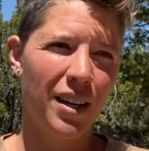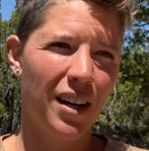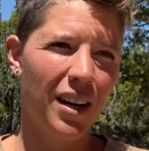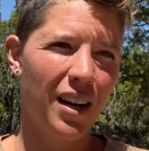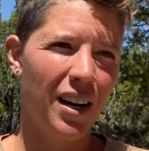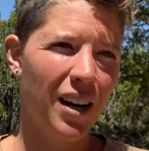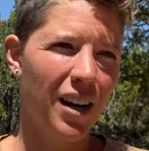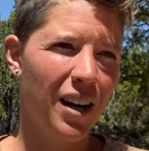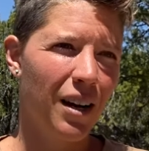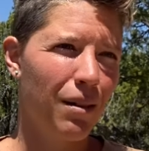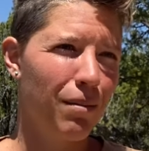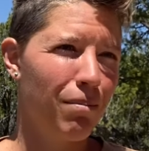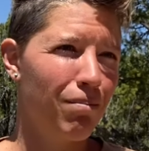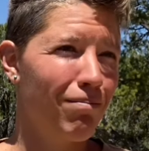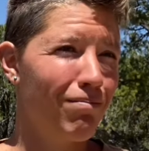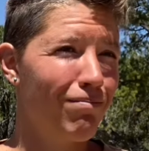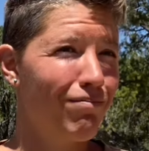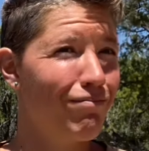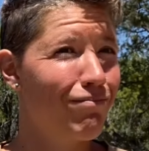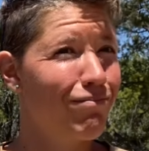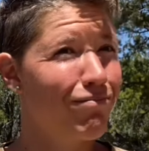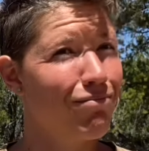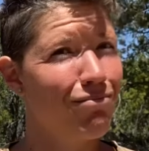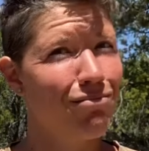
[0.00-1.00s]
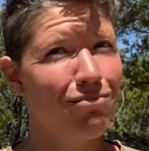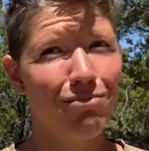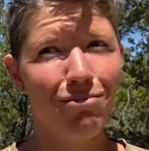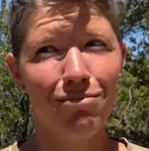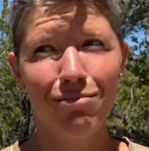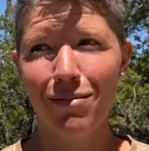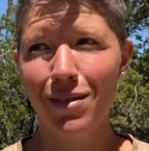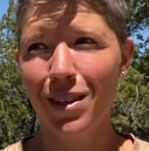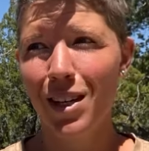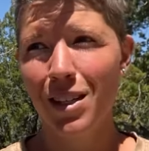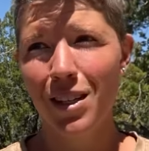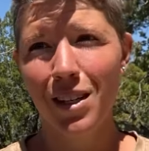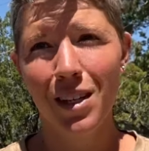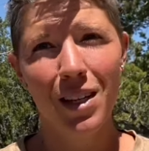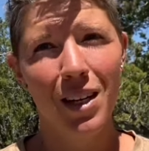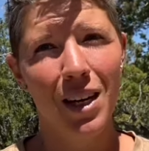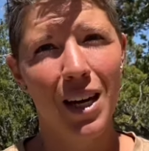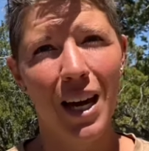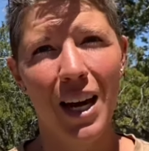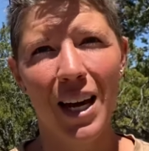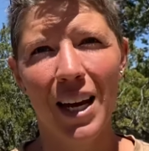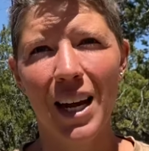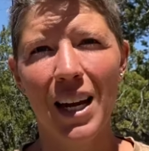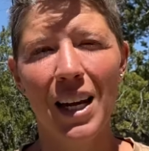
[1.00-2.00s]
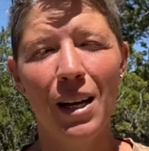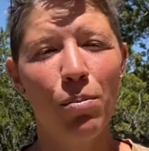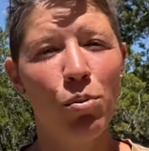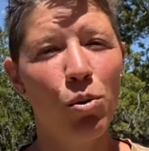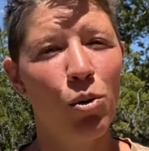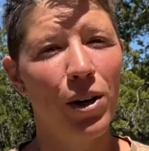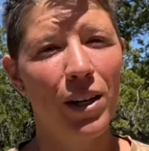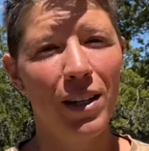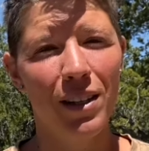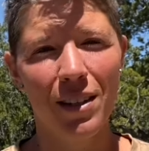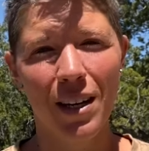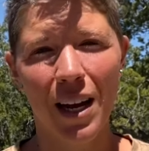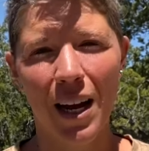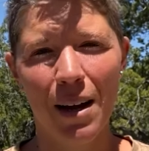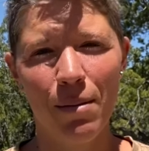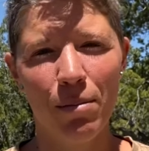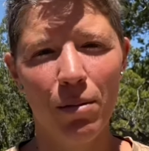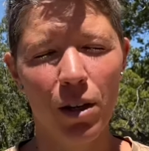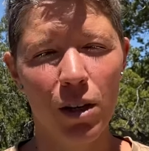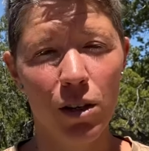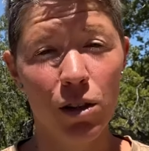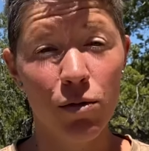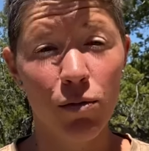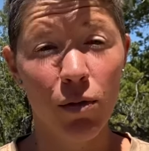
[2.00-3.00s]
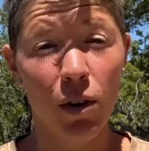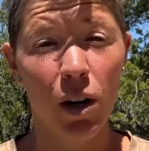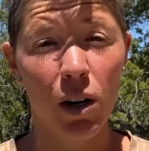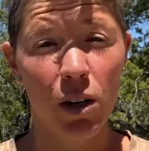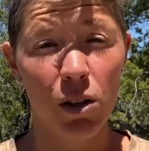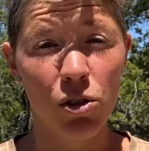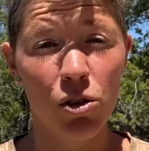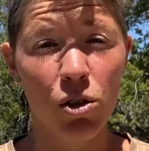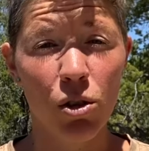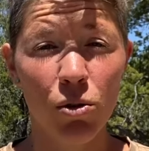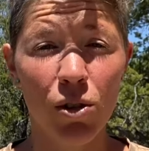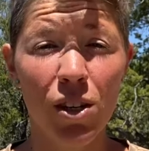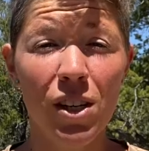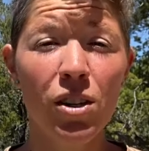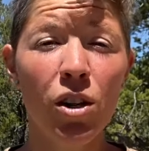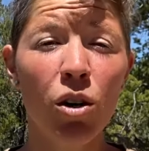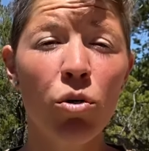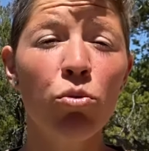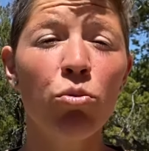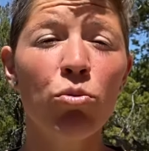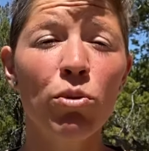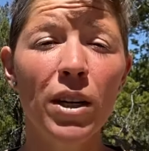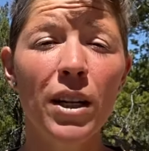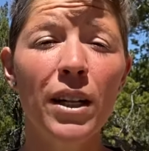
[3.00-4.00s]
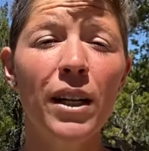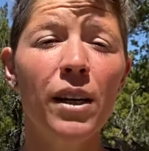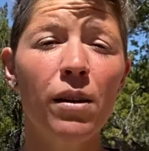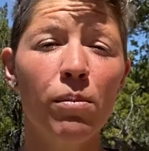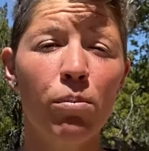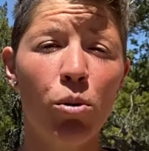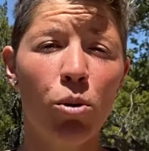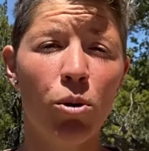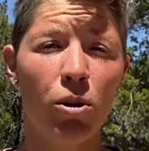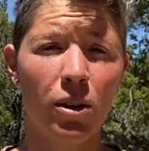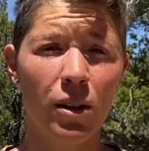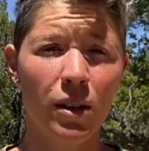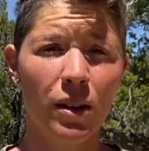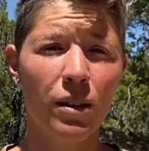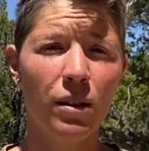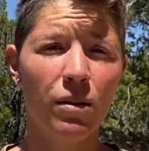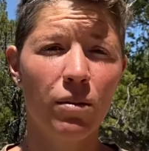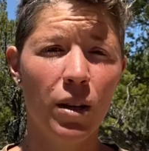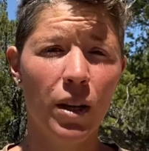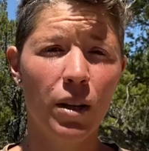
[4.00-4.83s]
at any point in time thus far. So these are really important